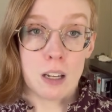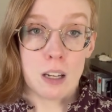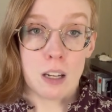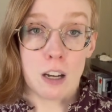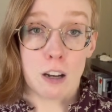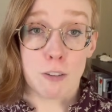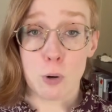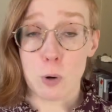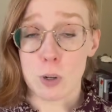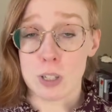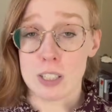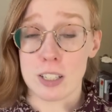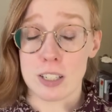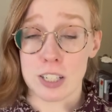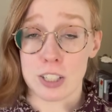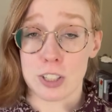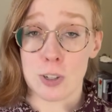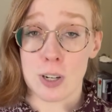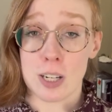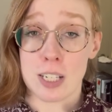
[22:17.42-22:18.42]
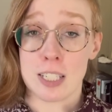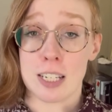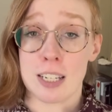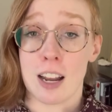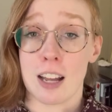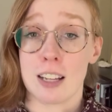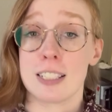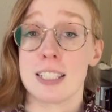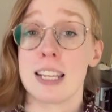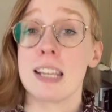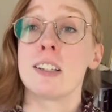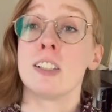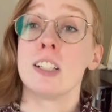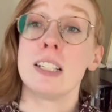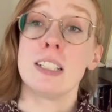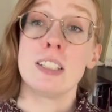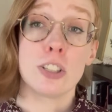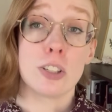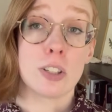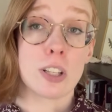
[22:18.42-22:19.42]
Of course, the districts did not settle
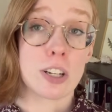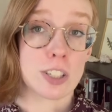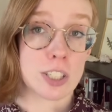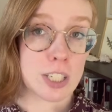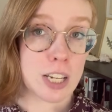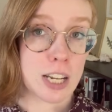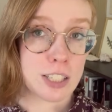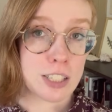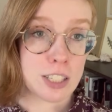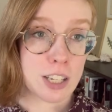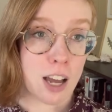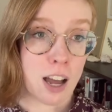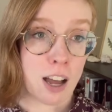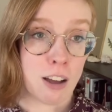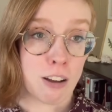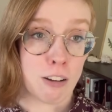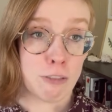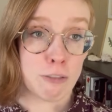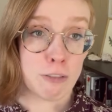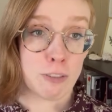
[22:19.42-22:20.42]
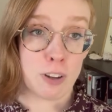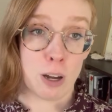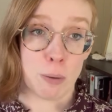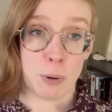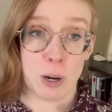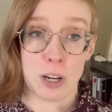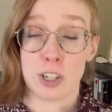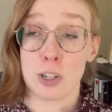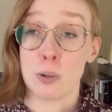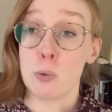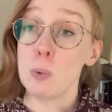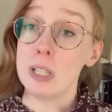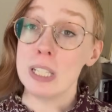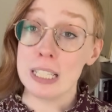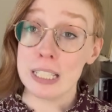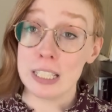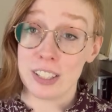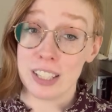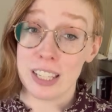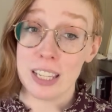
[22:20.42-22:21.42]
into their states of oppression
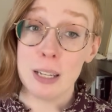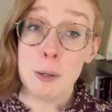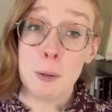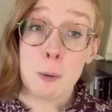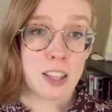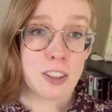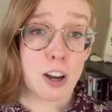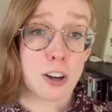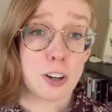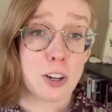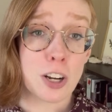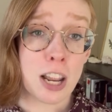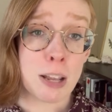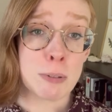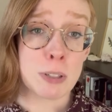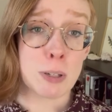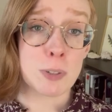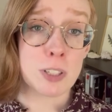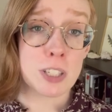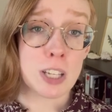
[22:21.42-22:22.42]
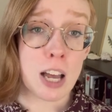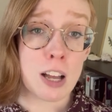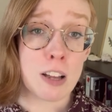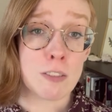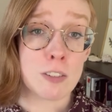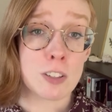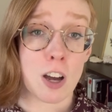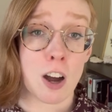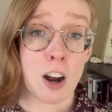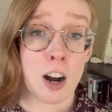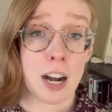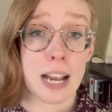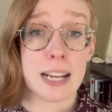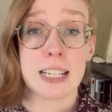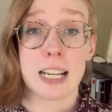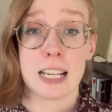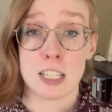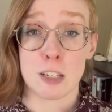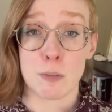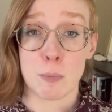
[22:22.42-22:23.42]
willingly. The Hunger Games themselves are a
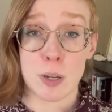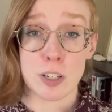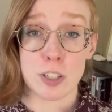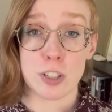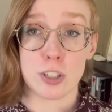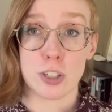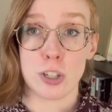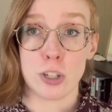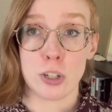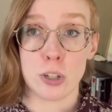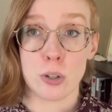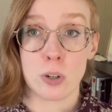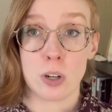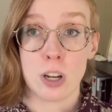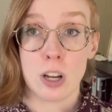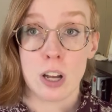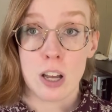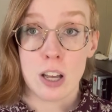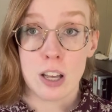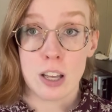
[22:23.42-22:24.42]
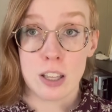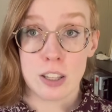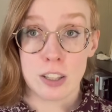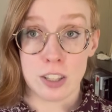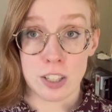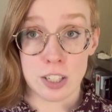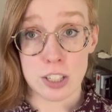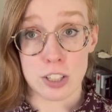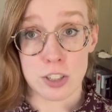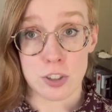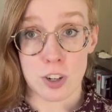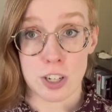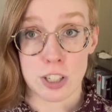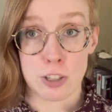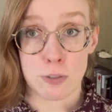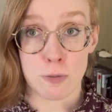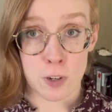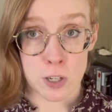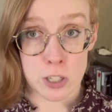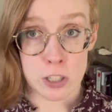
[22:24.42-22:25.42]
testament to the district's
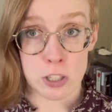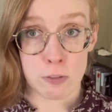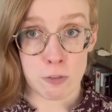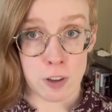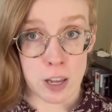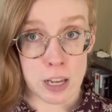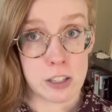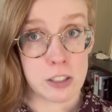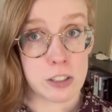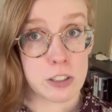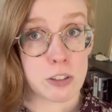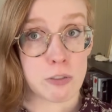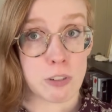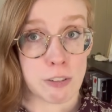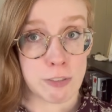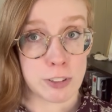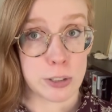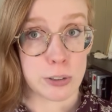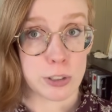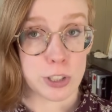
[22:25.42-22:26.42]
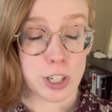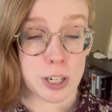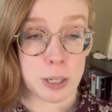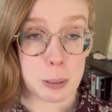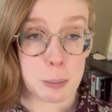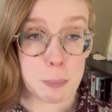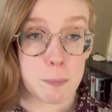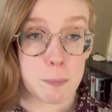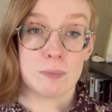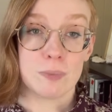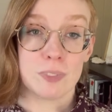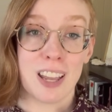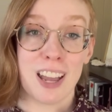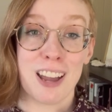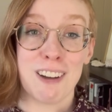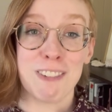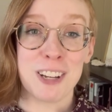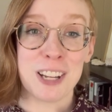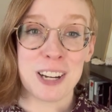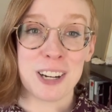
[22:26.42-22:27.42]
first failed revolution.
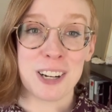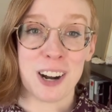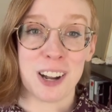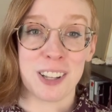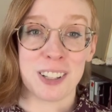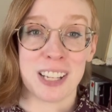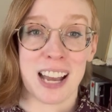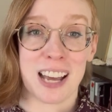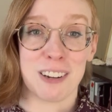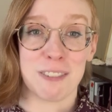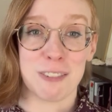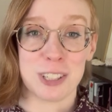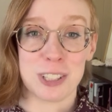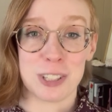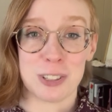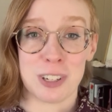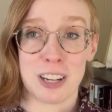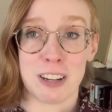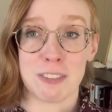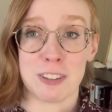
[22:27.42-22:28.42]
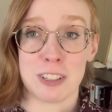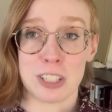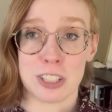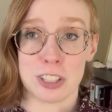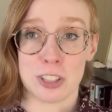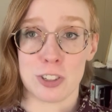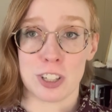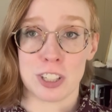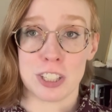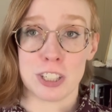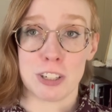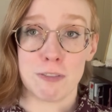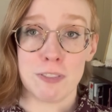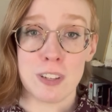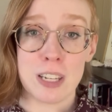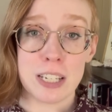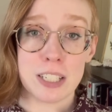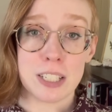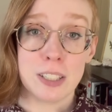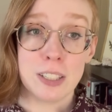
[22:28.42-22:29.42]
Every year, on the anniversary of the district's
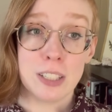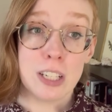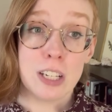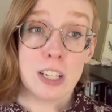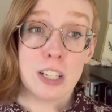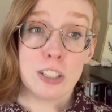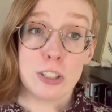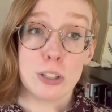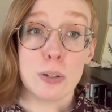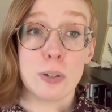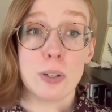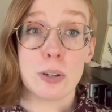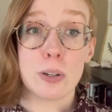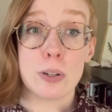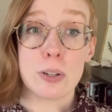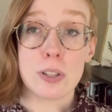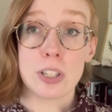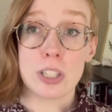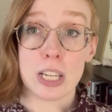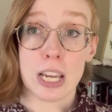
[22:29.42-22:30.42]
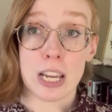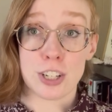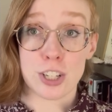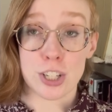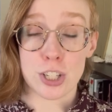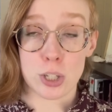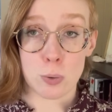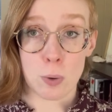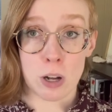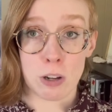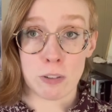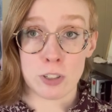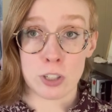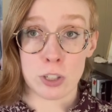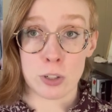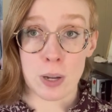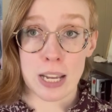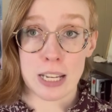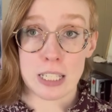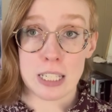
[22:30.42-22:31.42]
defeat, 2 youths, ages 12
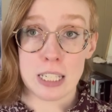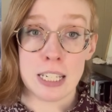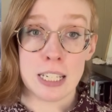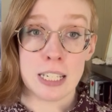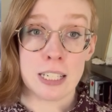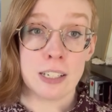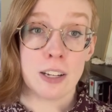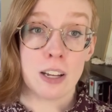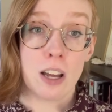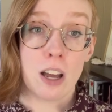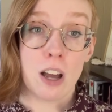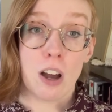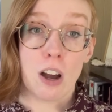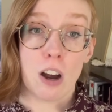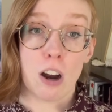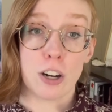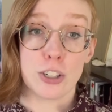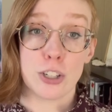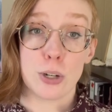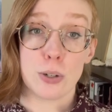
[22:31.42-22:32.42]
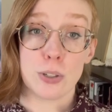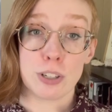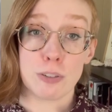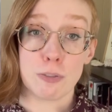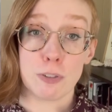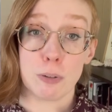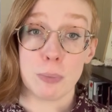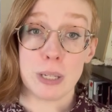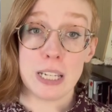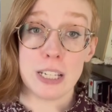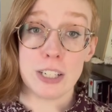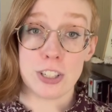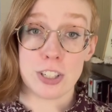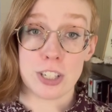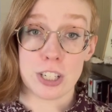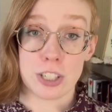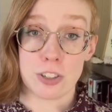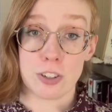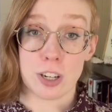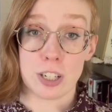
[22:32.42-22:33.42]
to 18, are chosen from each
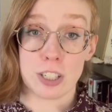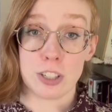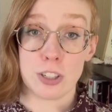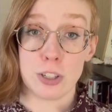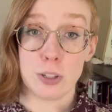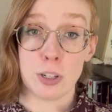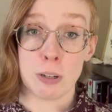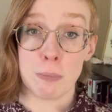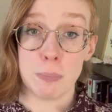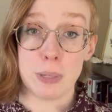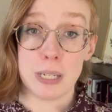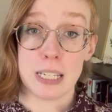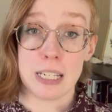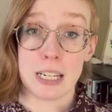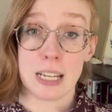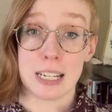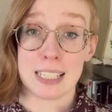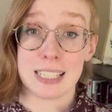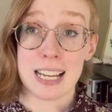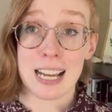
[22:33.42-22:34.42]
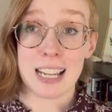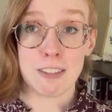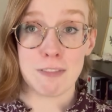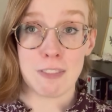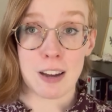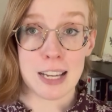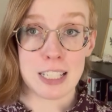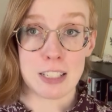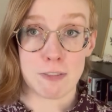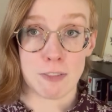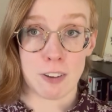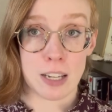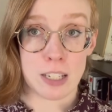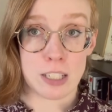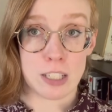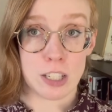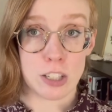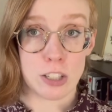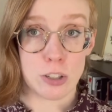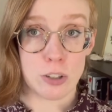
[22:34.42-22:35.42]
district to compete in a televised
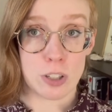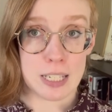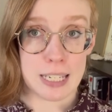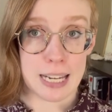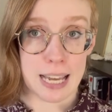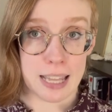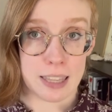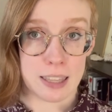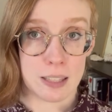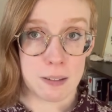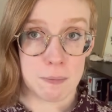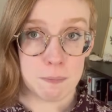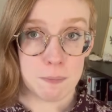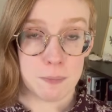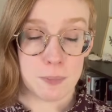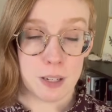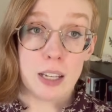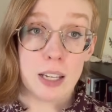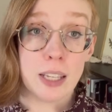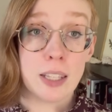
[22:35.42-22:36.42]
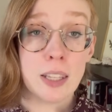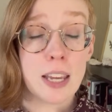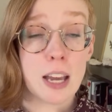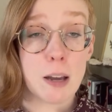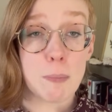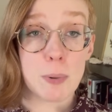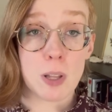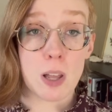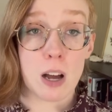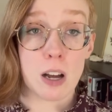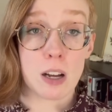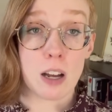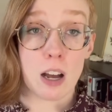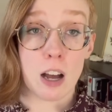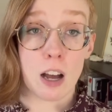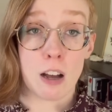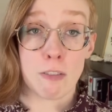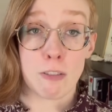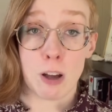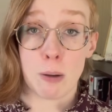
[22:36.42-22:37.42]
fight to the death. In the epilogue
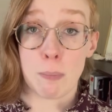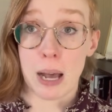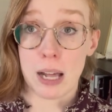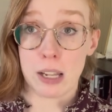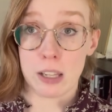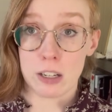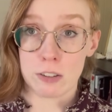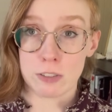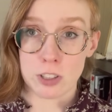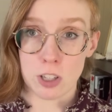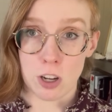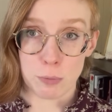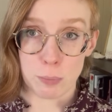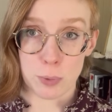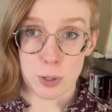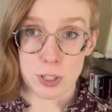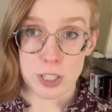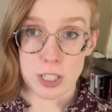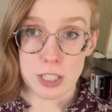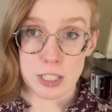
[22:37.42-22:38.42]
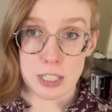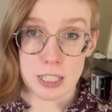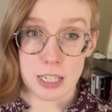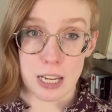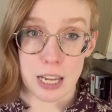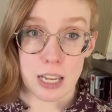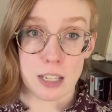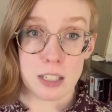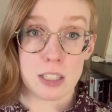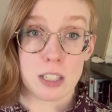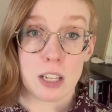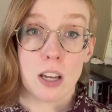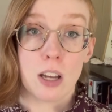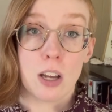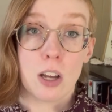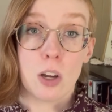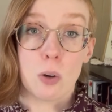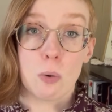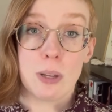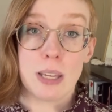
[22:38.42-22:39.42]
of A Ballad of Songbirds and Snakes,
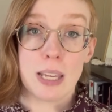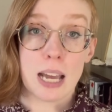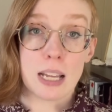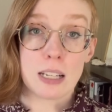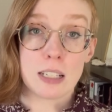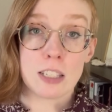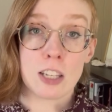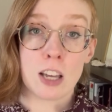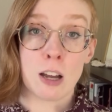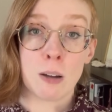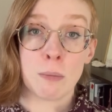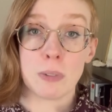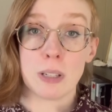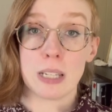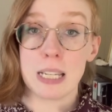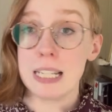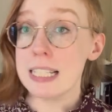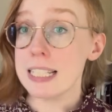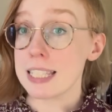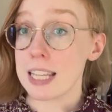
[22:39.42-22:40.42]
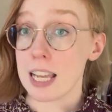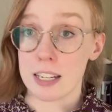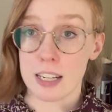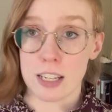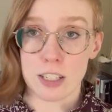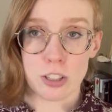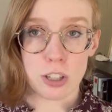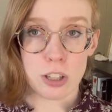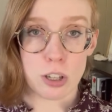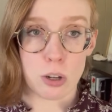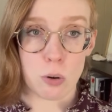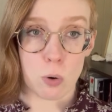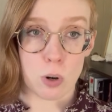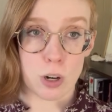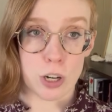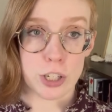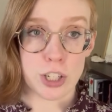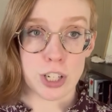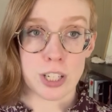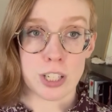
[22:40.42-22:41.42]
we get some insight into the
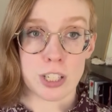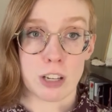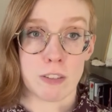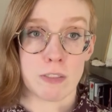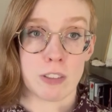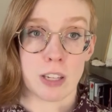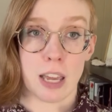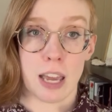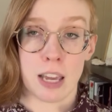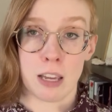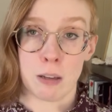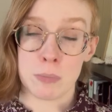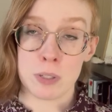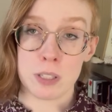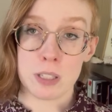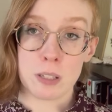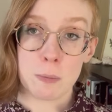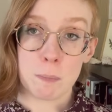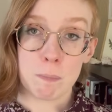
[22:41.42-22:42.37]
origins of the games.